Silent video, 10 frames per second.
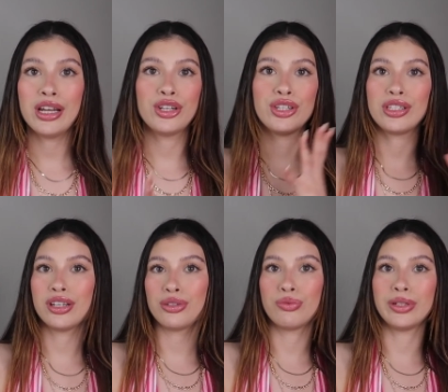It just
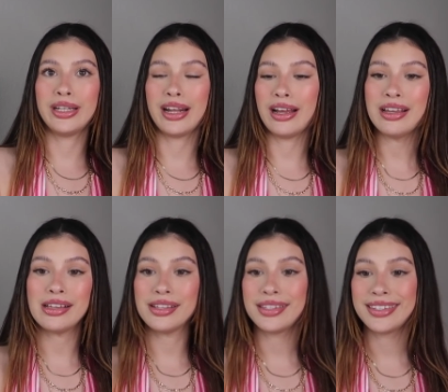looks really
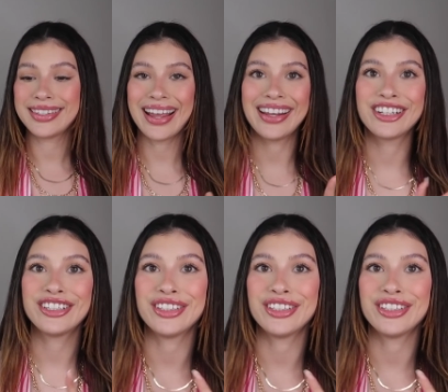nice and